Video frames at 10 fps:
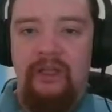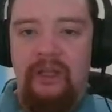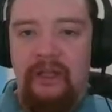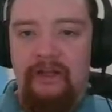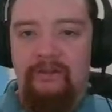
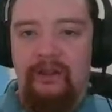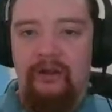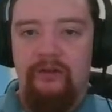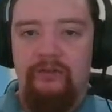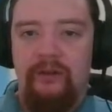If we
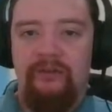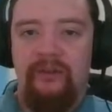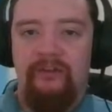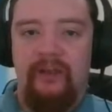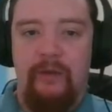contrast
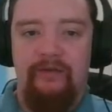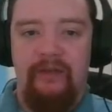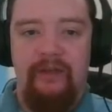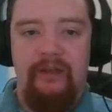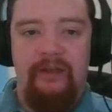this,
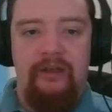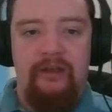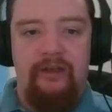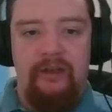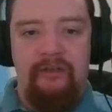however,
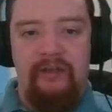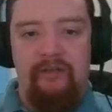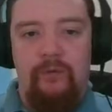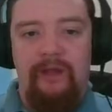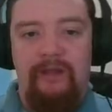instead
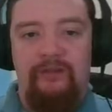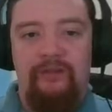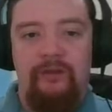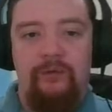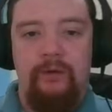of queen
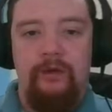e2,